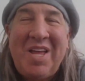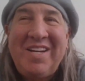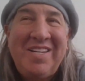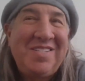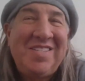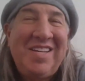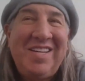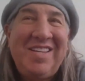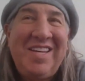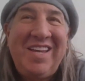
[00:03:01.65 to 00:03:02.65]
line is
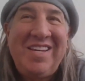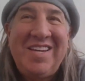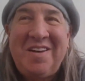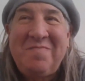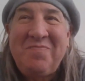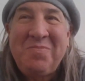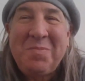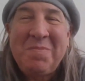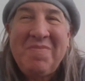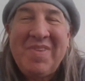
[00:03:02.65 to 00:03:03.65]
they they um,
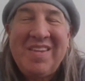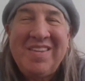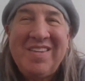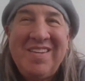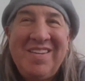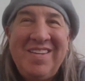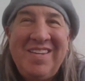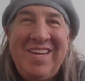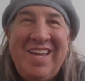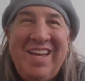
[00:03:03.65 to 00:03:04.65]

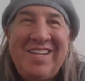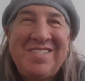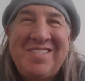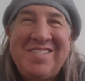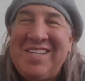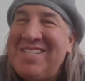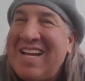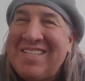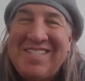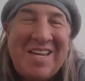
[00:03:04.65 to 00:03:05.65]
it's
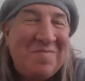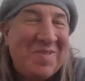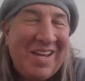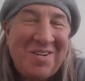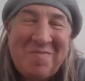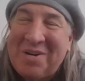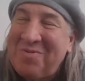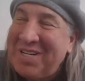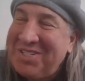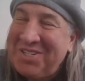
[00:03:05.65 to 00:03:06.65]
not the same thing. No matter
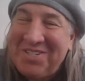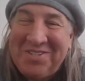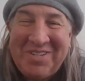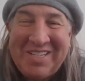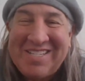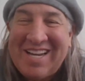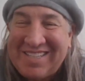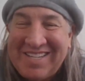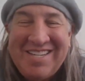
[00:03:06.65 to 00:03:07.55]
what you do, yeah. Not,